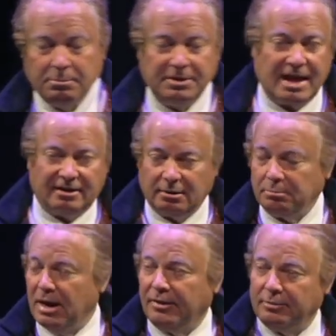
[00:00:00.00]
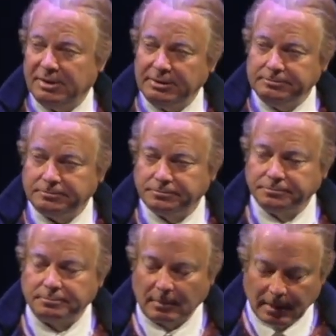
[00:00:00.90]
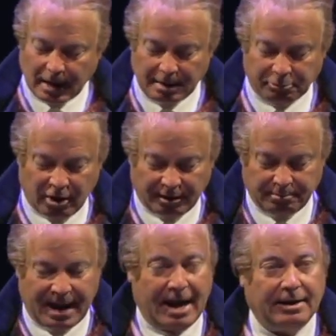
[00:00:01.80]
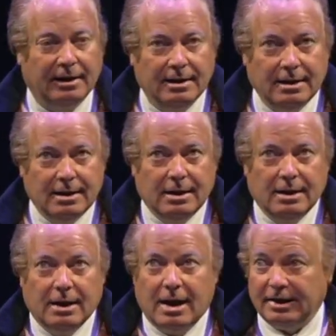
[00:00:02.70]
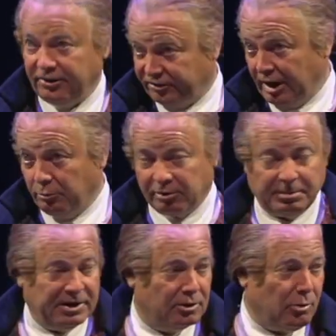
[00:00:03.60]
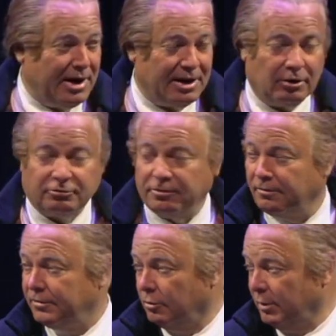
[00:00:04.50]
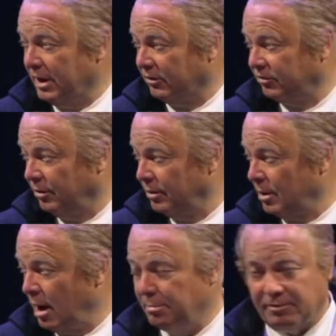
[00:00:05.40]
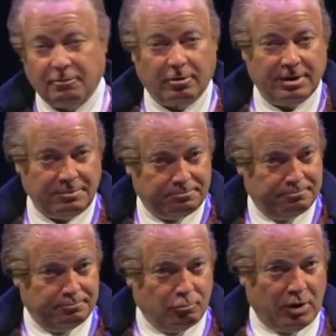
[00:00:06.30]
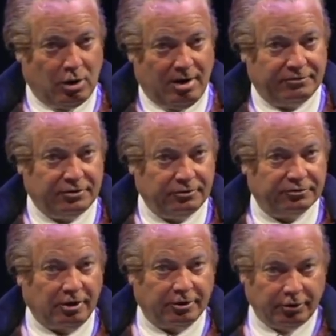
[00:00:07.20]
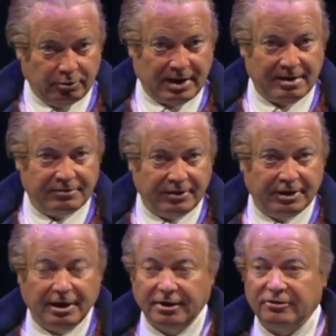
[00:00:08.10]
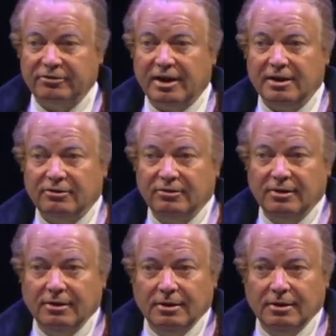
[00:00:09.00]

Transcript: But that didn't bother me. I brought him back, and he stayed with me in the White House for a few weeks before he went off to start a new life in the United States.